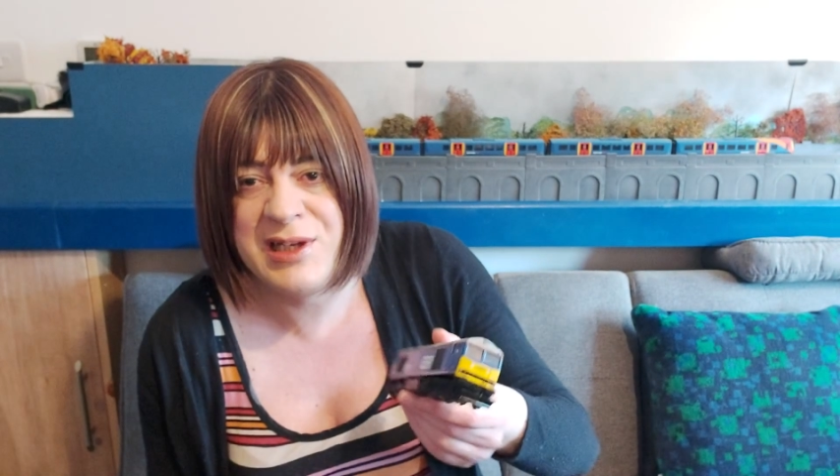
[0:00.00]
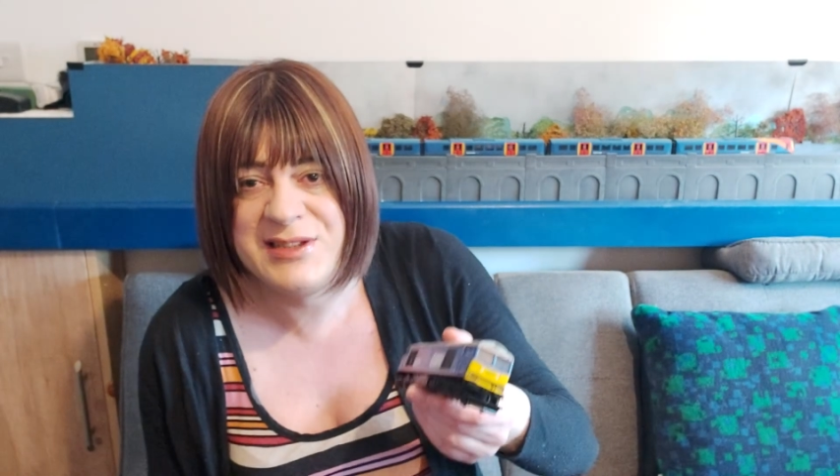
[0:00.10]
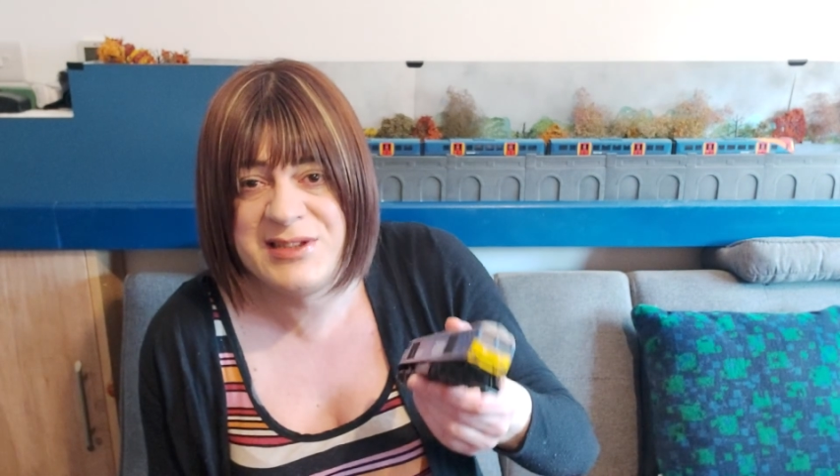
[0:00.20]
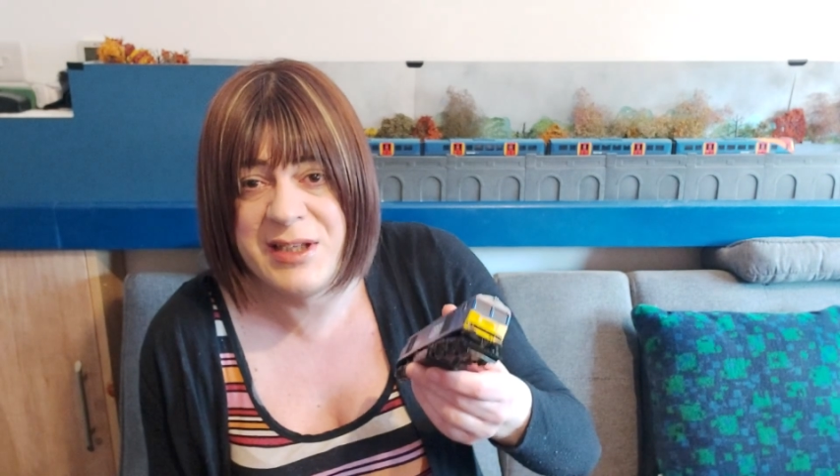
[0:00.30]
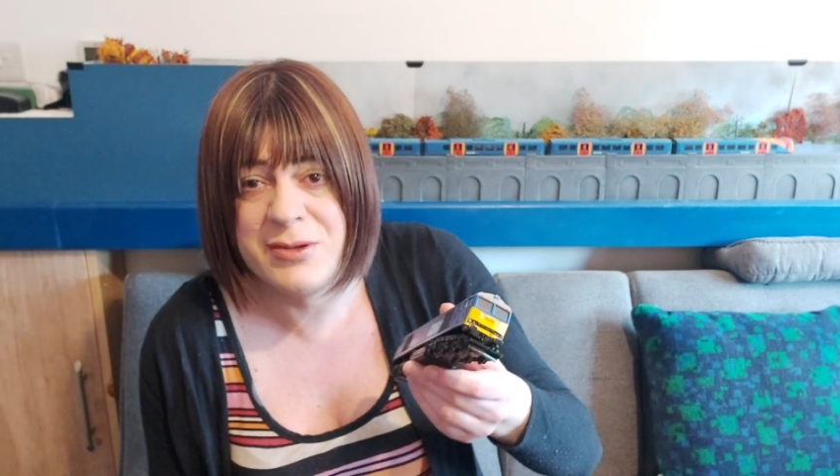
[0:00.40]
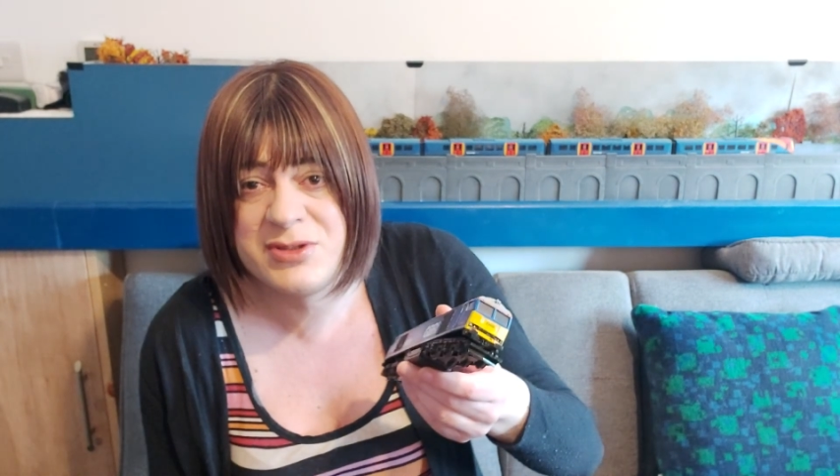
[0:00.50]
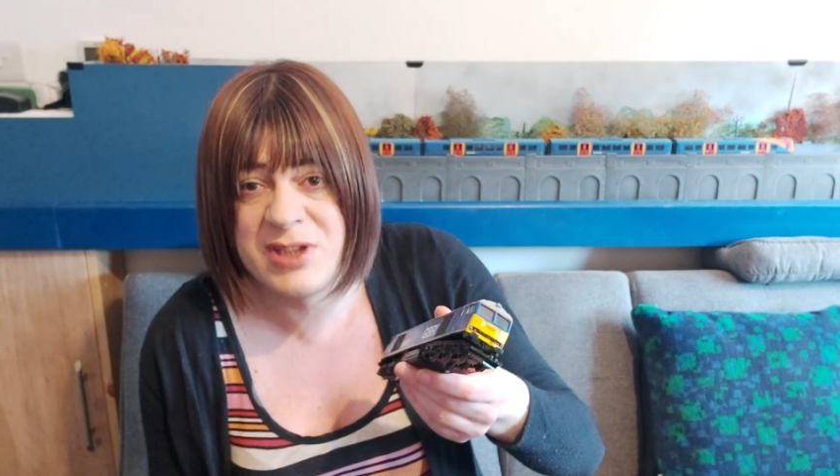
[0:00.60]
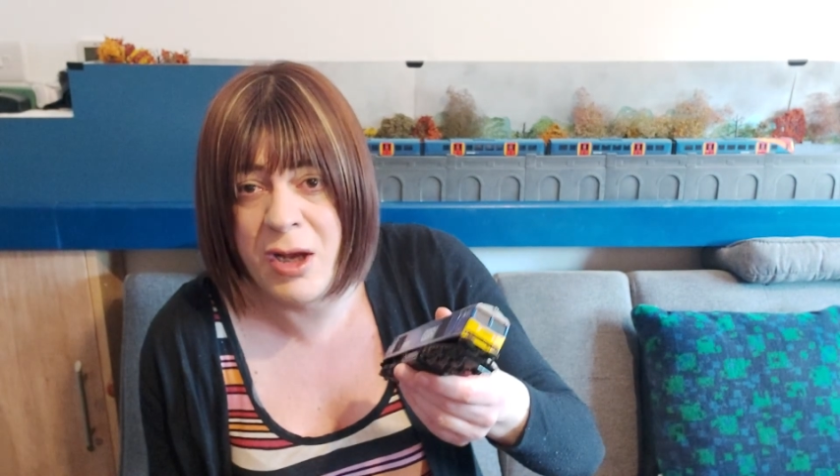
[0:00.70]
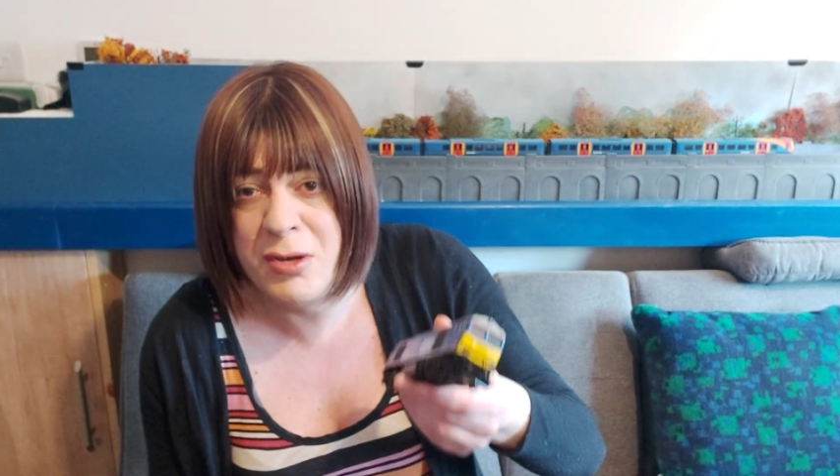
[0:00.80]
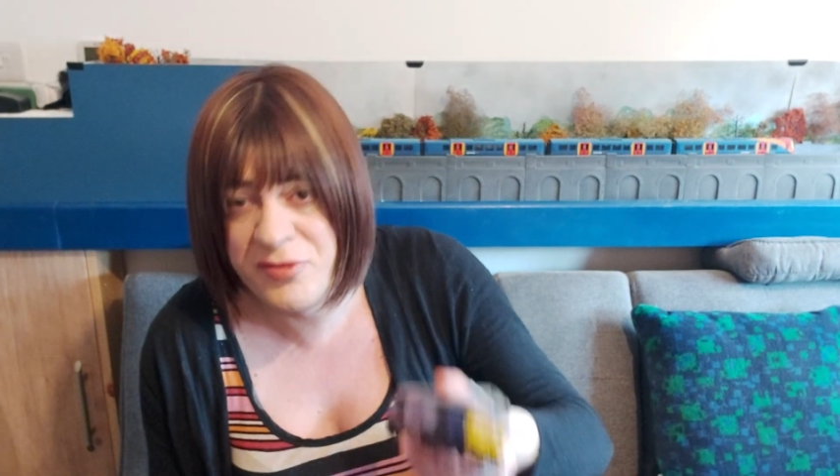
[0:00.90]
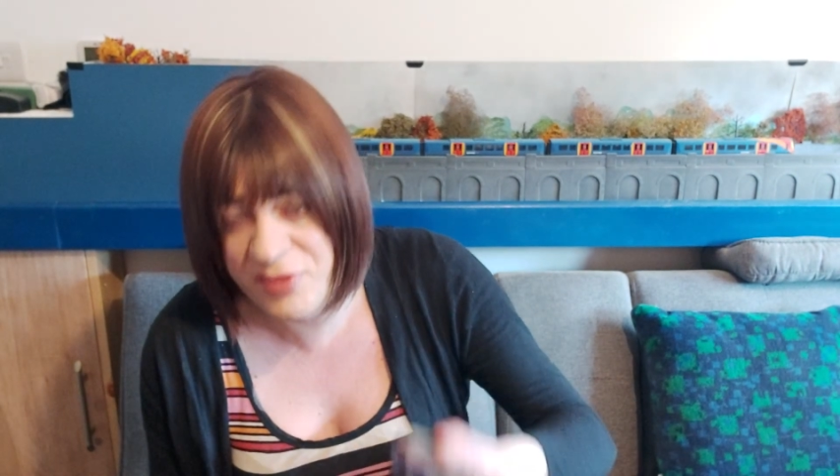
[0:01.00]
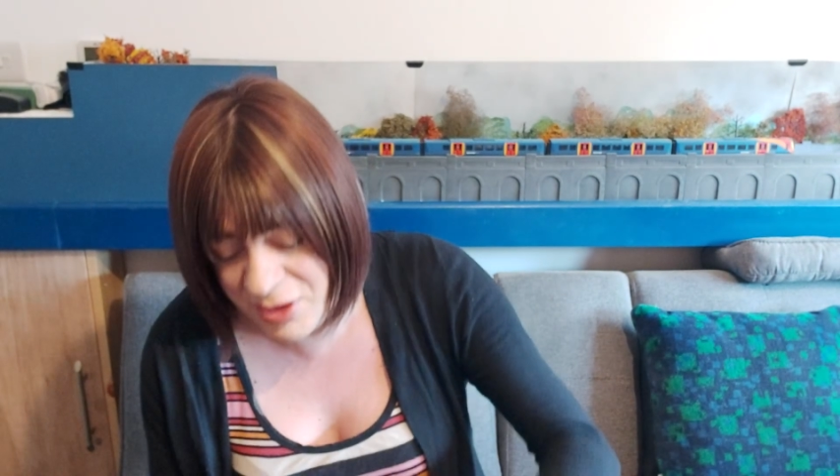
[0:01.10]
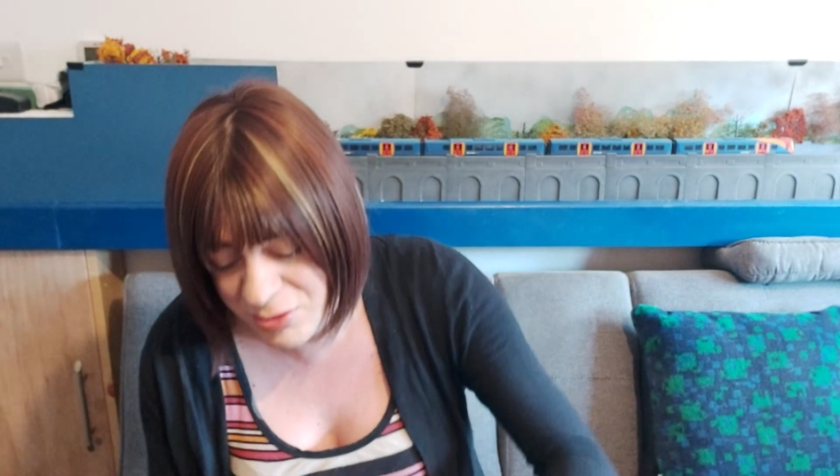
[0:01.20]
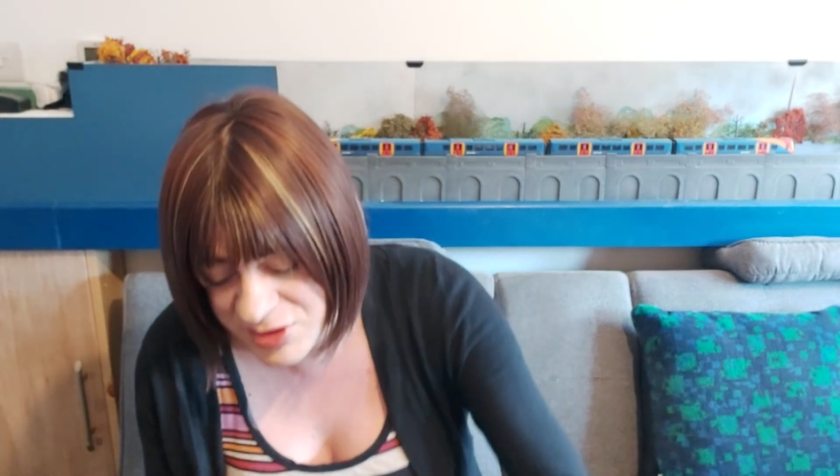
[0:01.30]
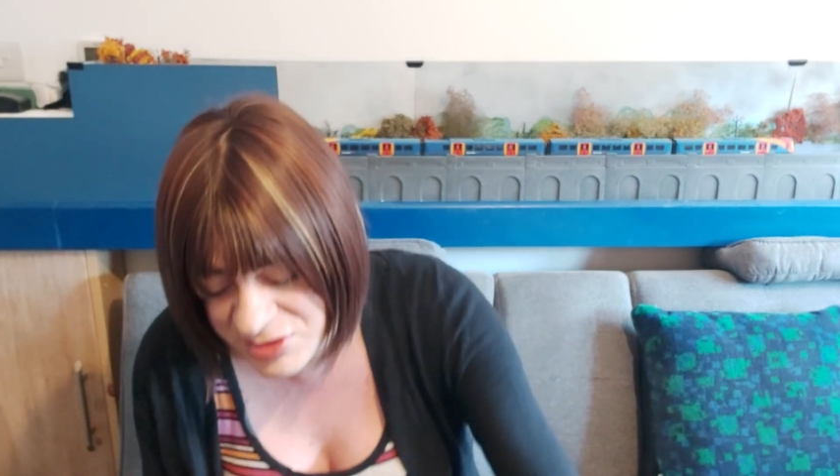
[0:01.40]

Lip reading: sealed. So hopefully all the